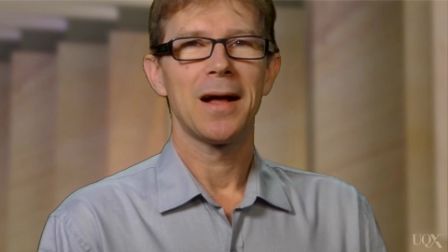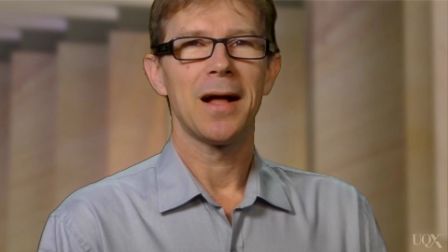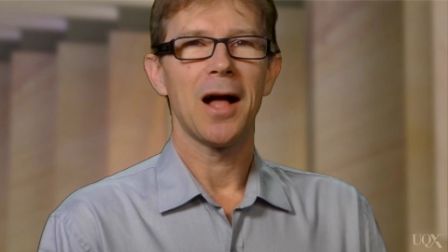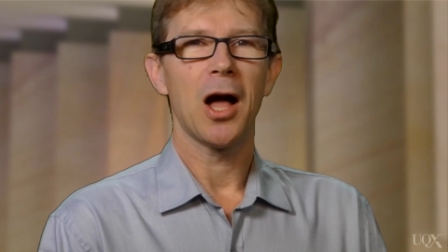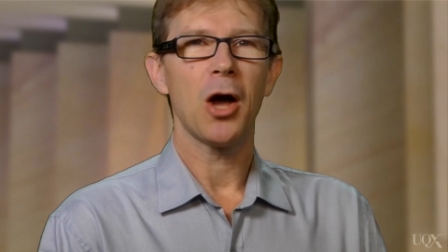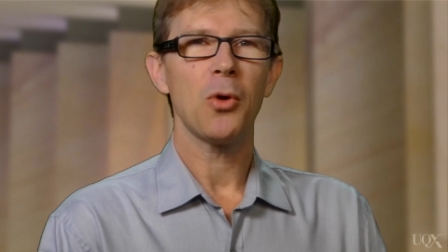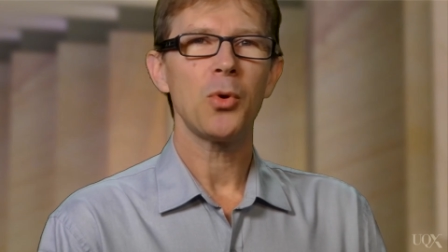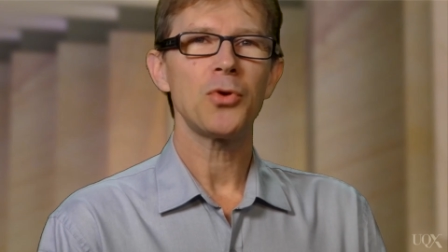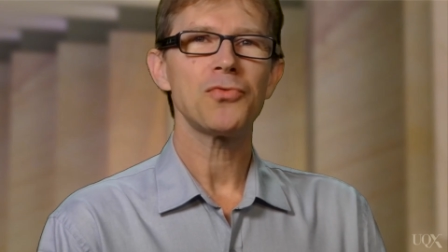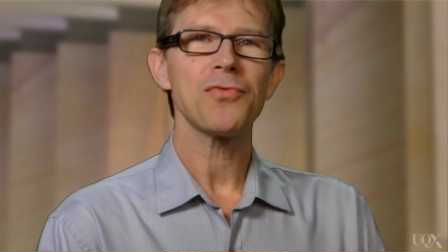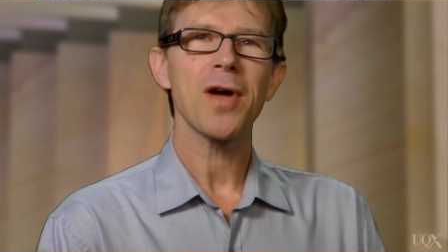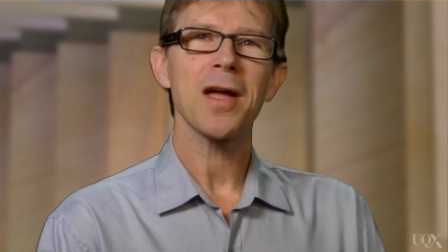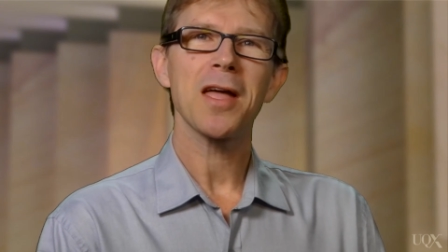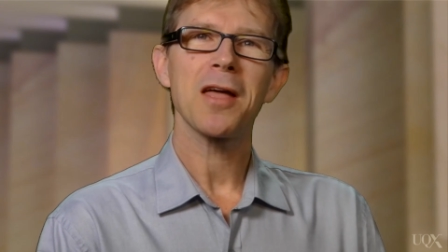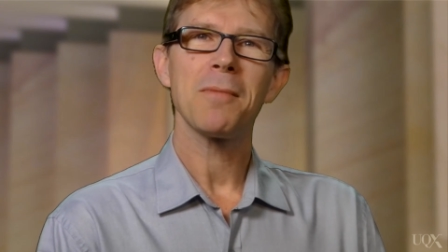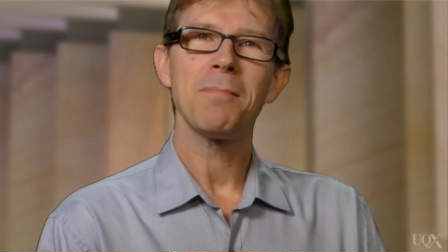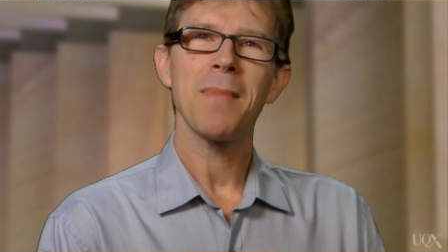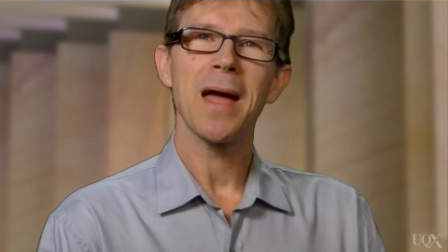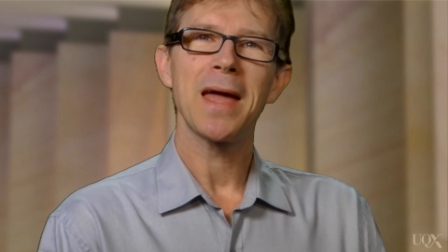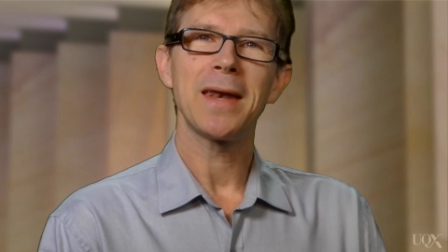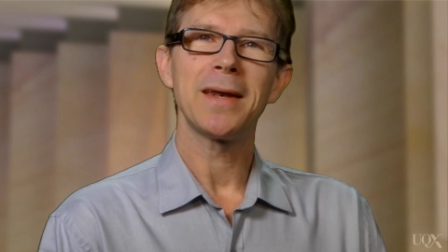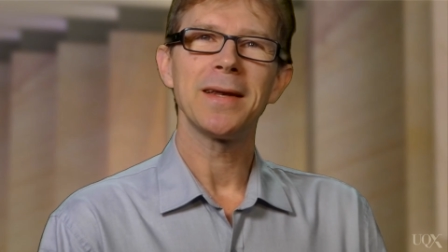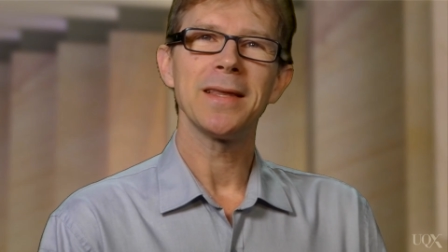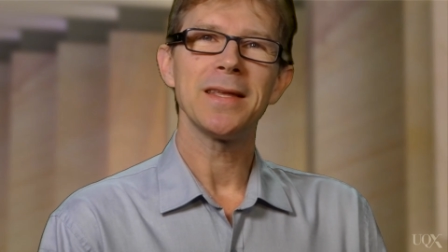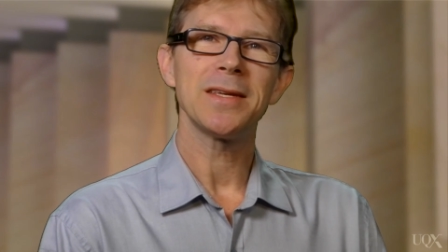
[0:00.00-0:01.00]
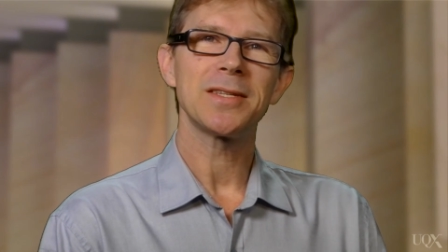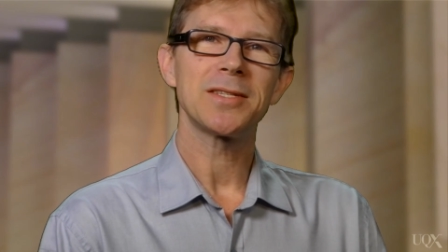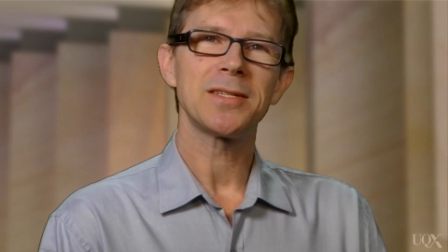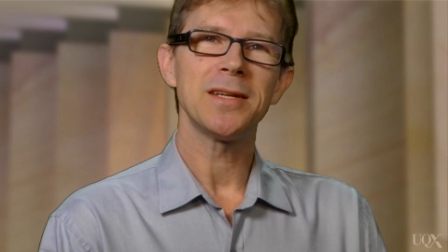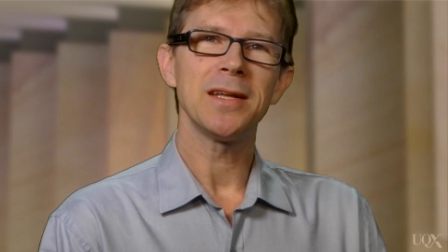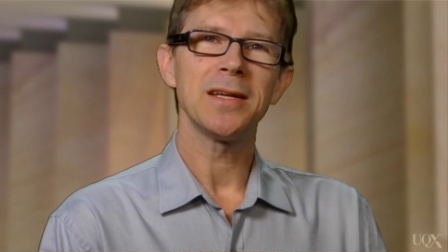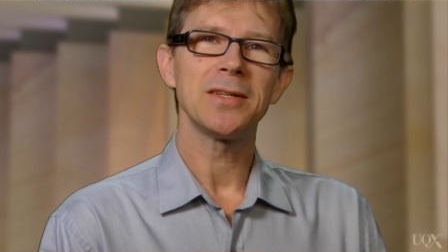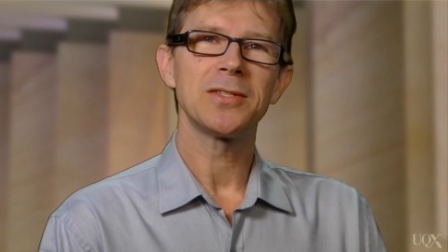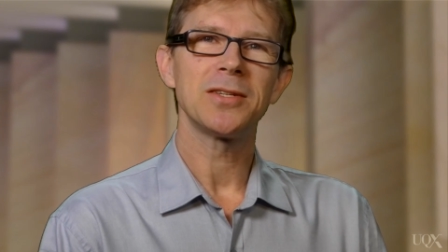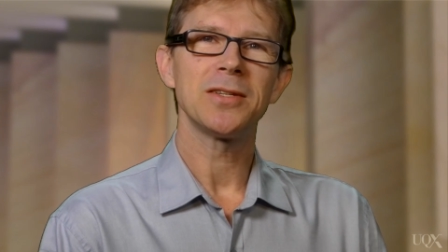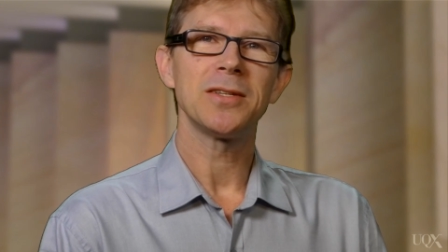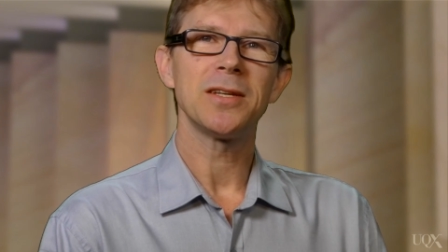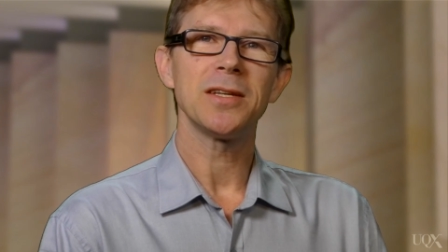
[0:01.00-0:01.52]
I would recommend
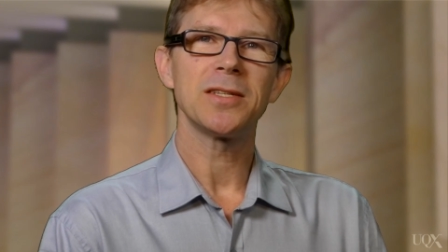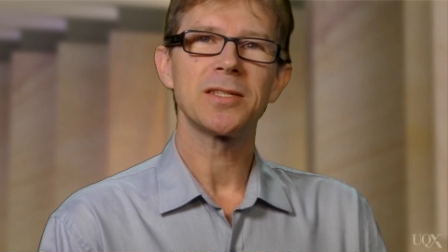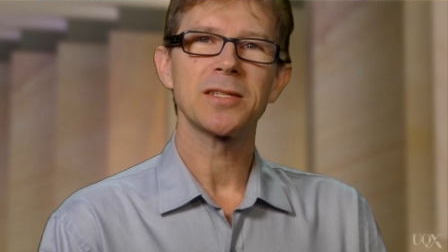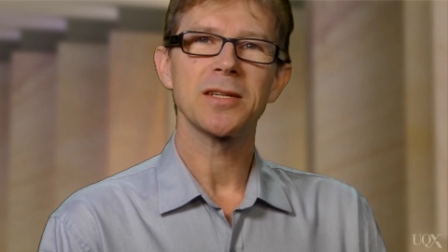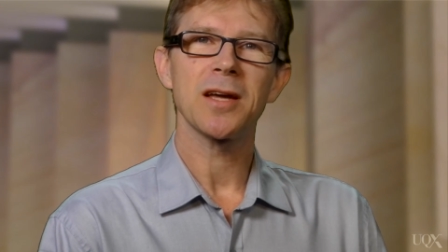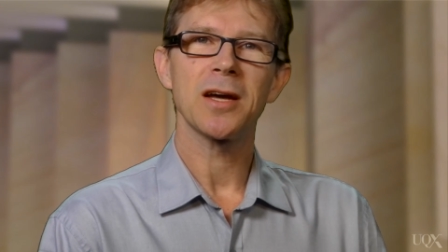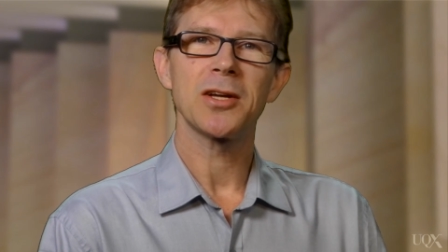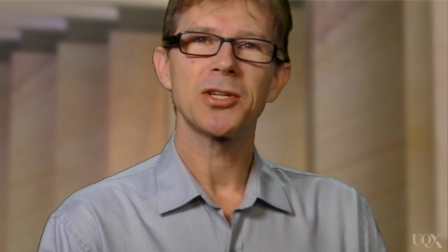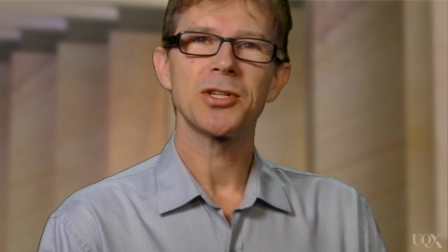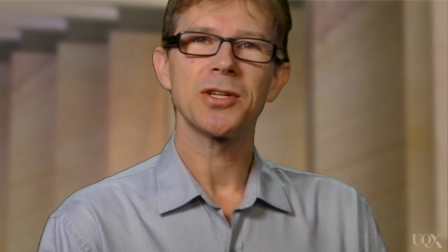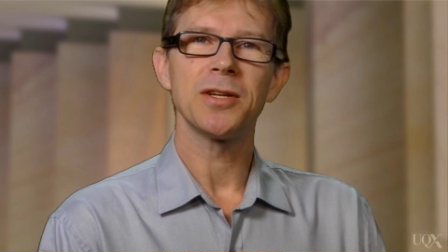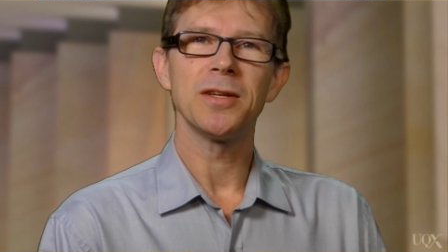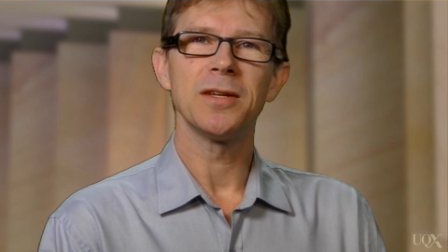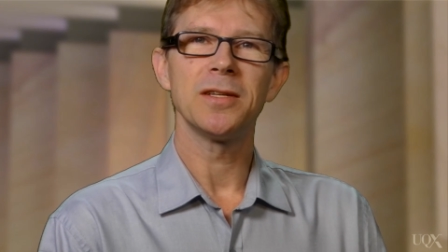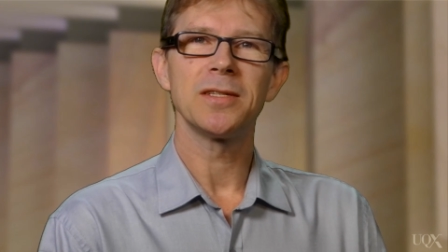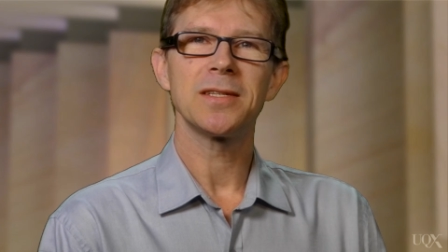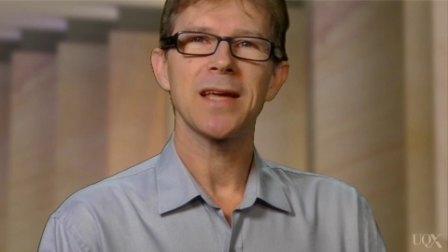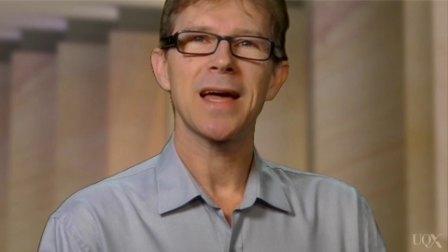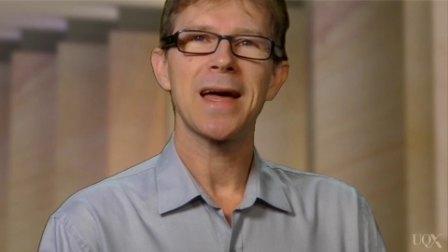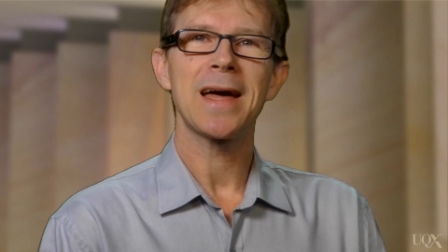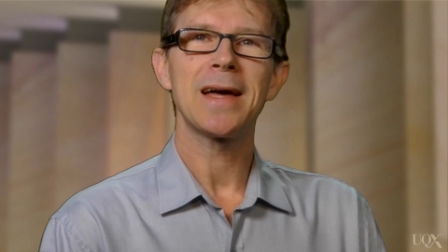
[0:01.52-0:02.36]
listening to discussions